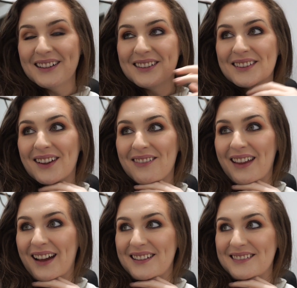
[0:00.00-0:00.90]
I just love
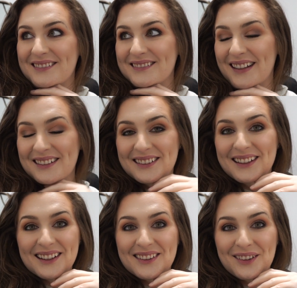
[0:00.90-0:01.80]
that. I just
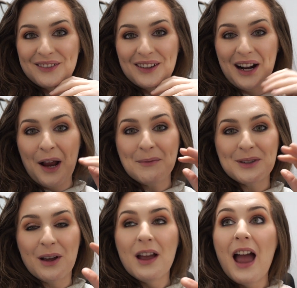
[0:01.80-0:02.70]
think it's so fun. And
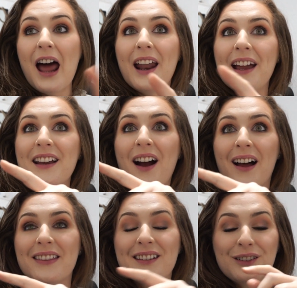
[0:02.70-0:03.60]
I
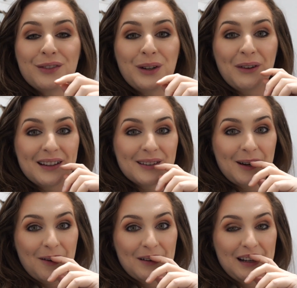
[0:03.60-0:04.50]
got this a few weeks
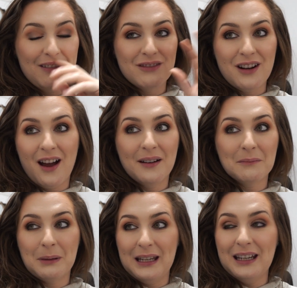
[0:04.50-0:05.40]
ago and I've
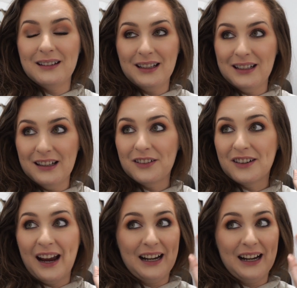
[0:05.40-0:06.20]
not peeked in it or